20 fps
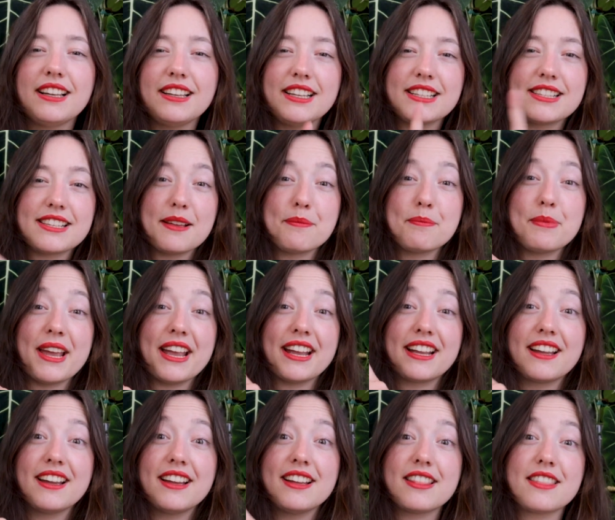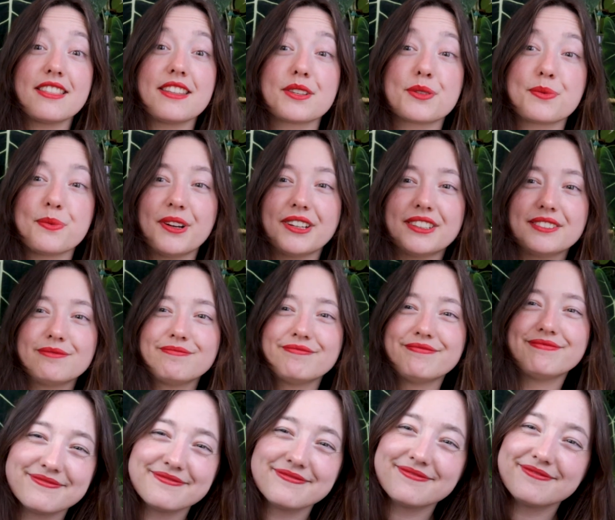Let's unpack this one.
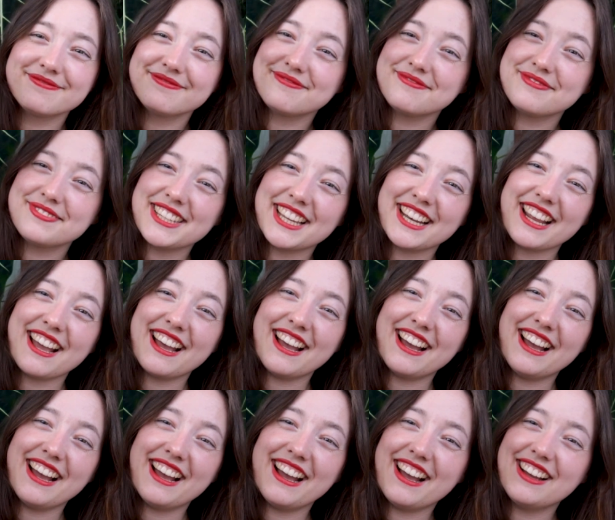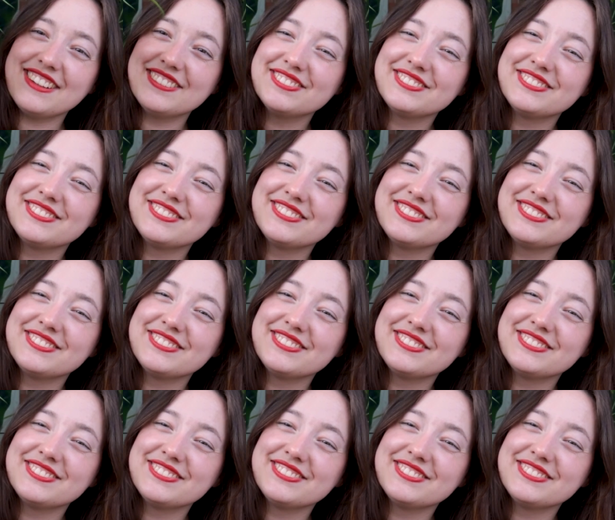Ta-da!